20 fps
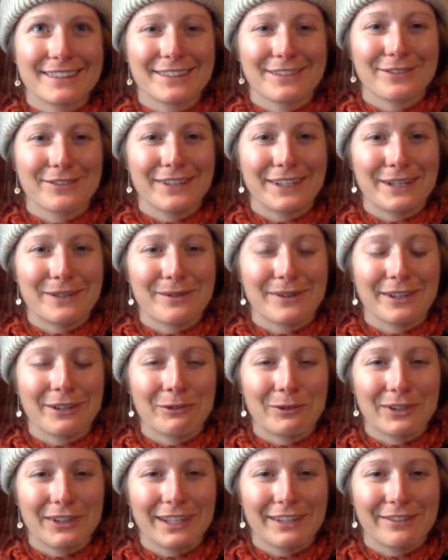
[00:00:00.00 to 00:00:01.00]
It's a funny
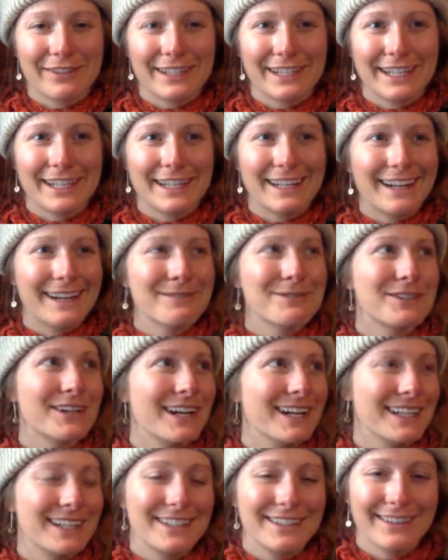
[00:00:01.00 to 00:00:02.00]
world we're living in, and I'm
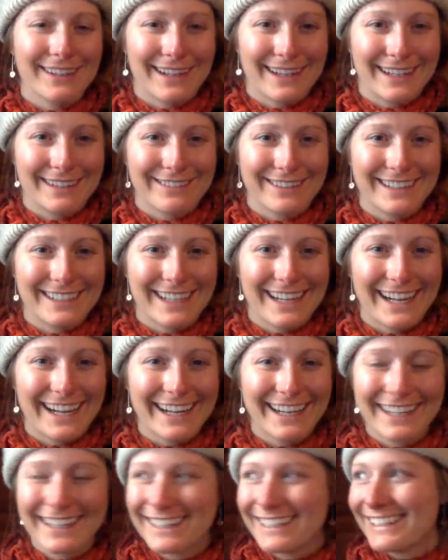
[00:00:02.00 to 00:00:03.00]
trying to do that every
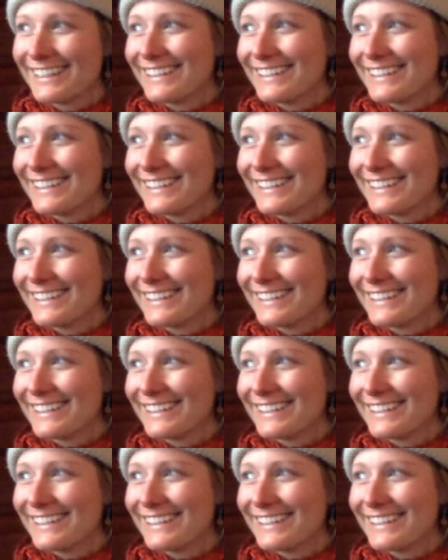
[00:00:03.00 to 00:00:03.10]
day.